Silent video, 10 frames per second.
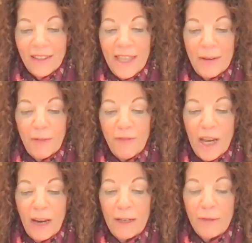they were
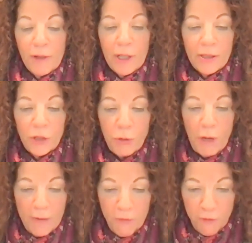very
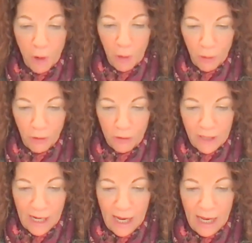
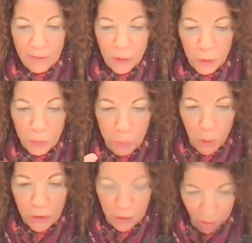straightforward and
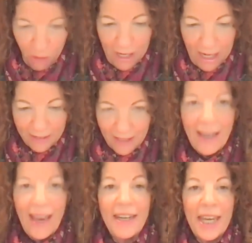sports oriented.
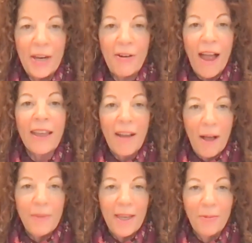And here I
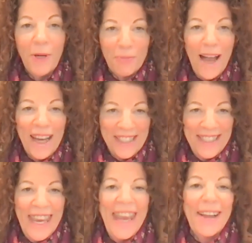come in with my
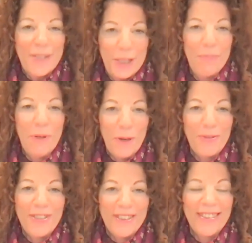dance
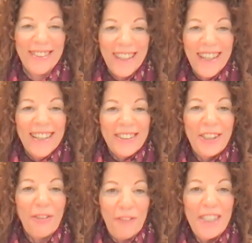moves
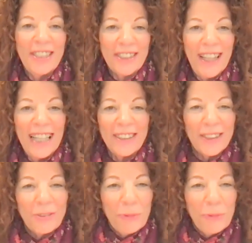to the fitness classes,